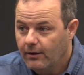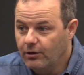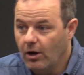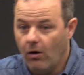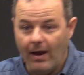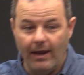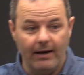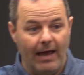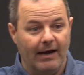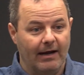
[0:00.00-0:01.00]
You know,
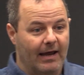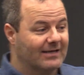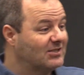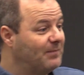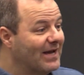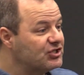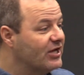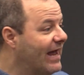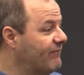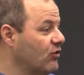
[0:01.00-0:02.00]
and
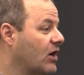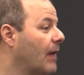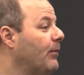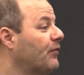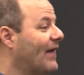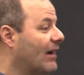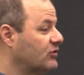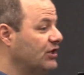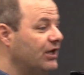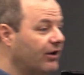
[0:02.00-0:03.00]
especially after a couple
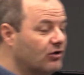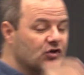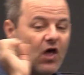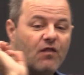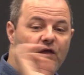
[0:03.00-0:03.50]
thousand years,